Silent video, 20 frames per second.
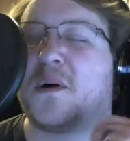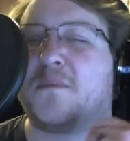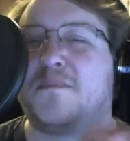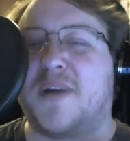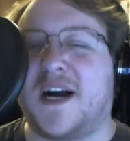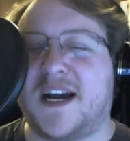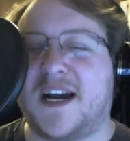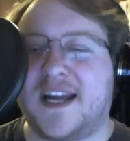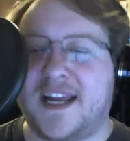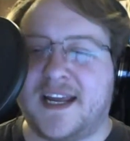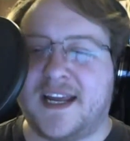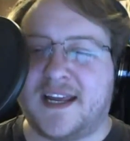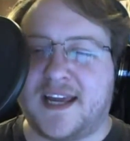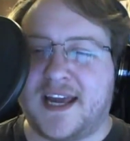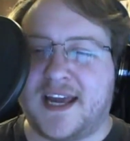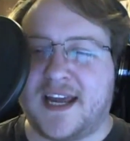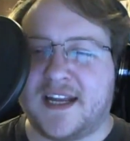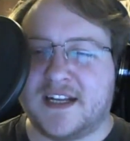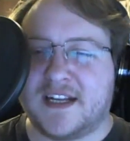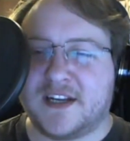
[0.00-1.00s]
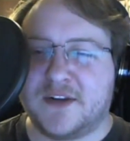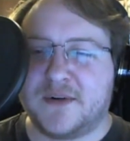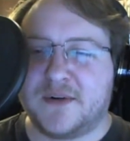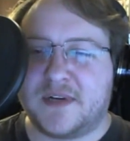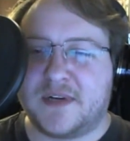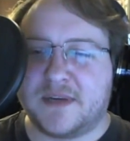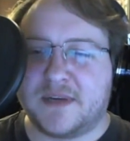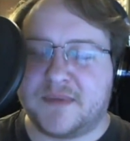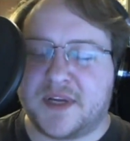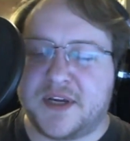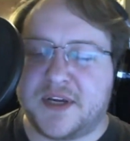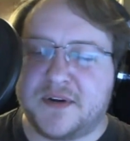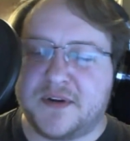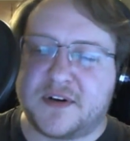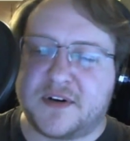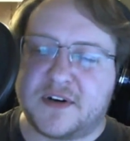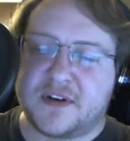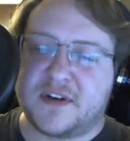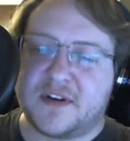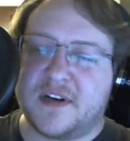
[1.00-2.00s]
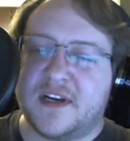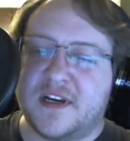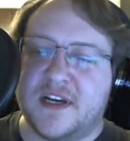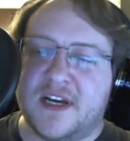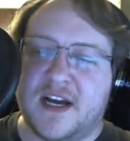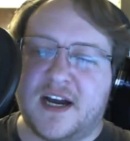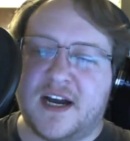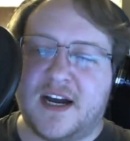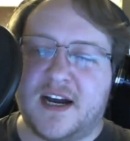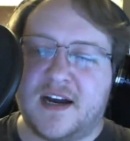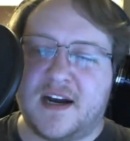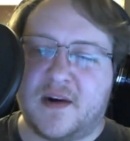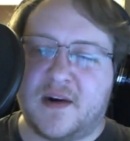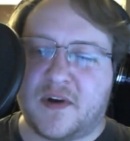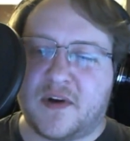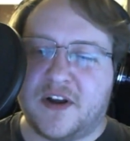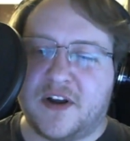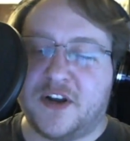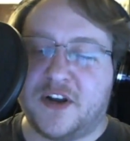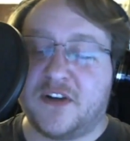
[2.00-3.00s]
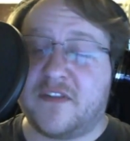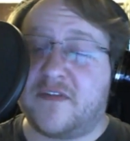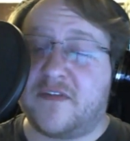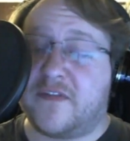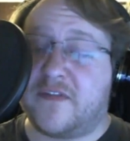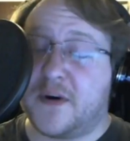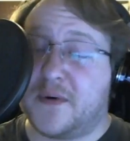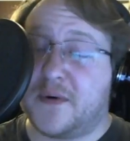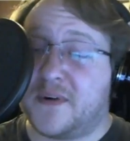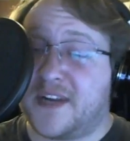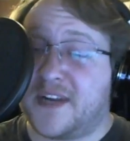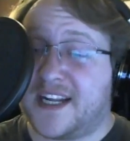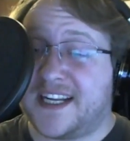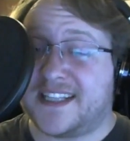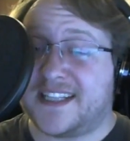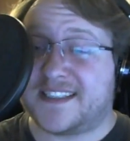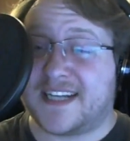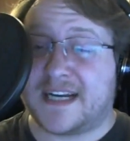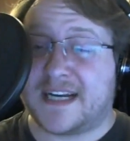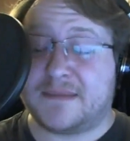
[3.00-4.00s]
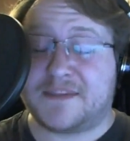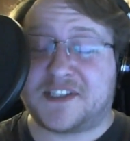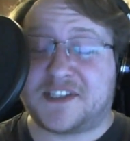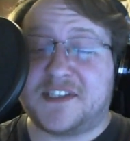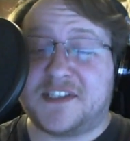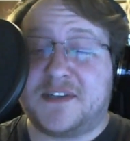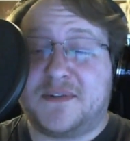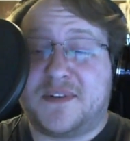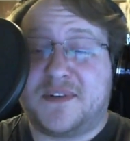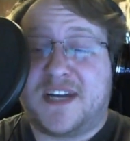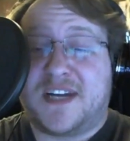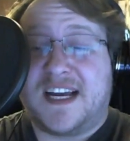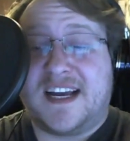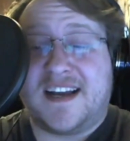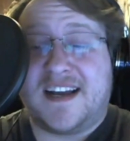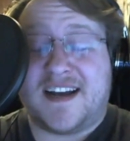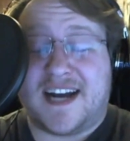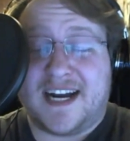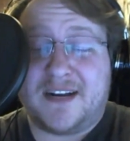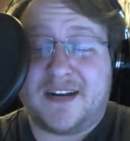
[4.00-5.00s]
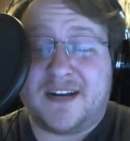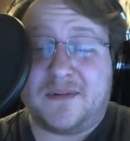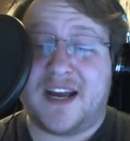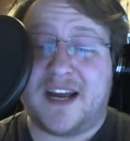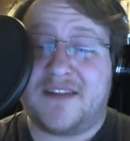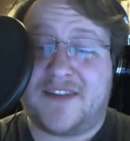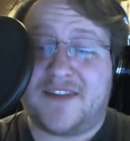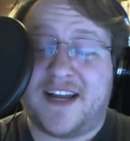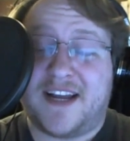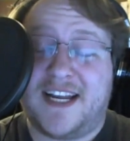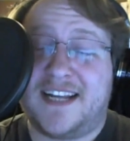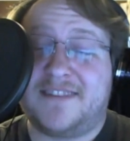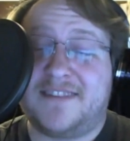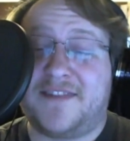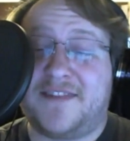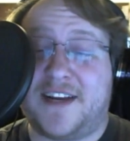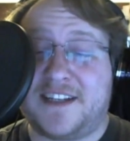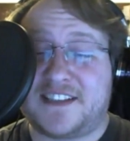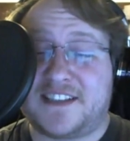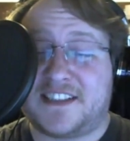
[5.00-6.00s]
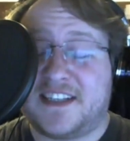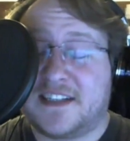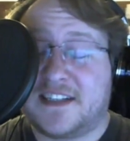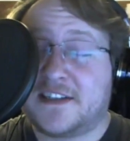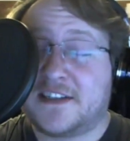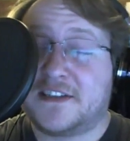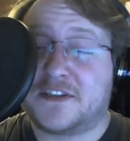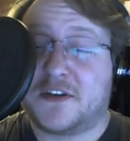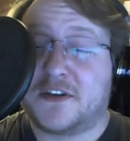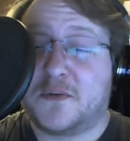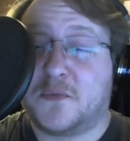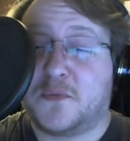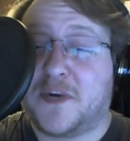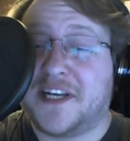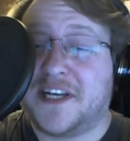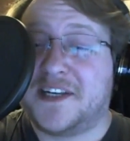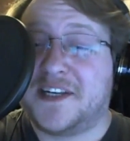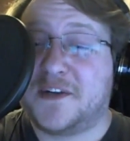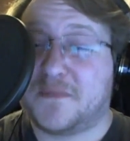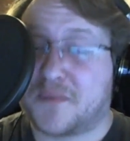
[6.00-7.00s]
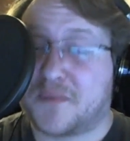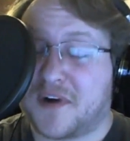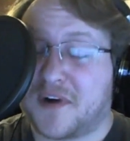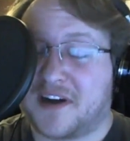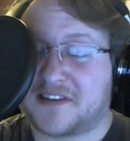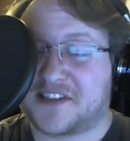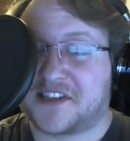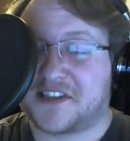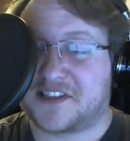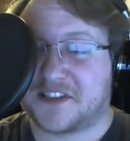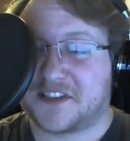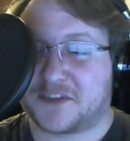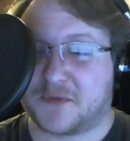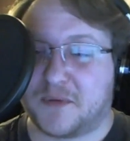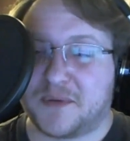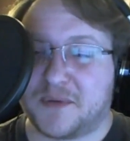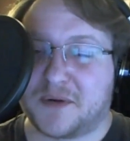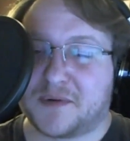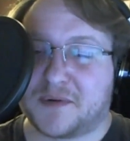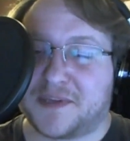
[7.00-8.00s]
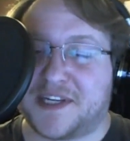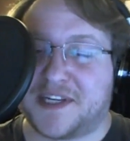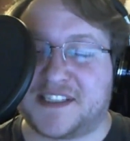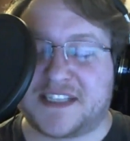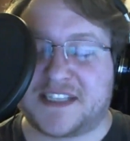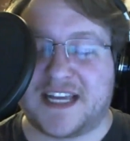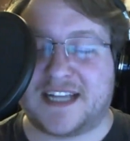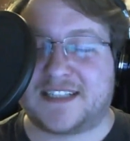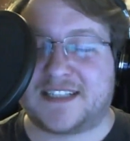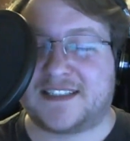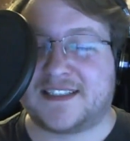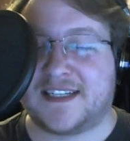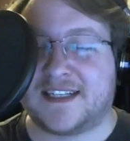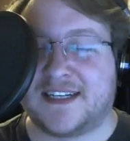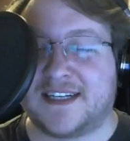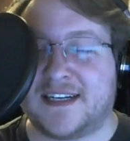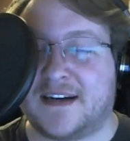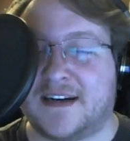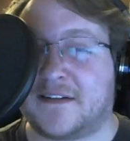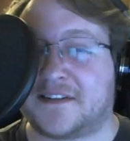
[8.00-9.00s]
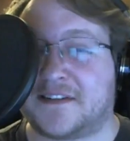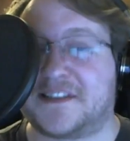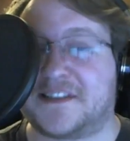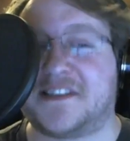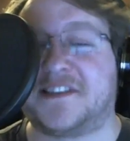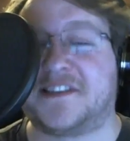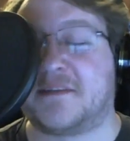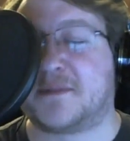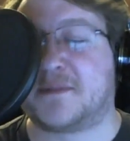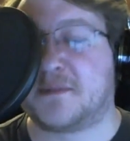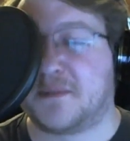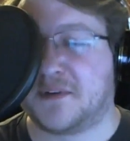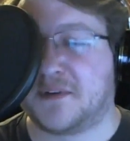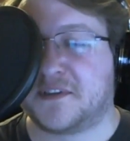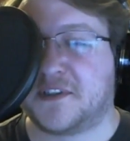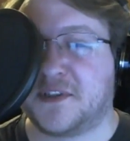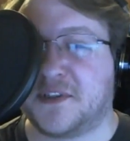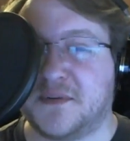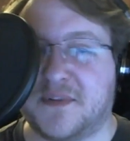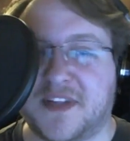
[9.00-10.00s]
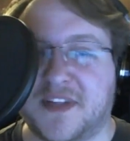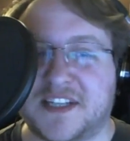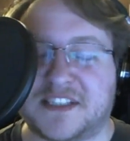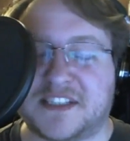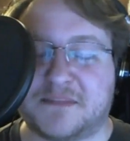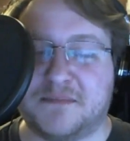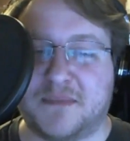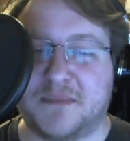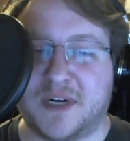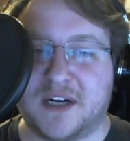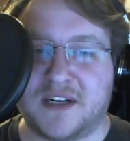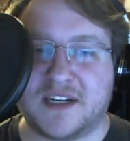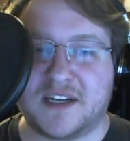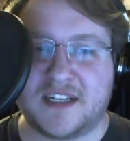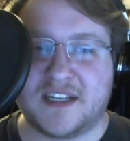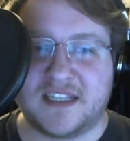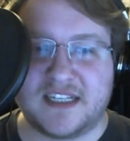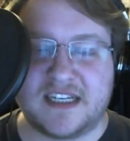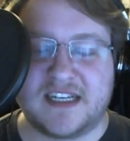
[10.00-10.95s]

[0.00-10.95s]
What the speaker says: buying a new computer or a new phone anytime soon, I don't have any advanced knowledge on when new processors will be released that aren't susceptible to this bug.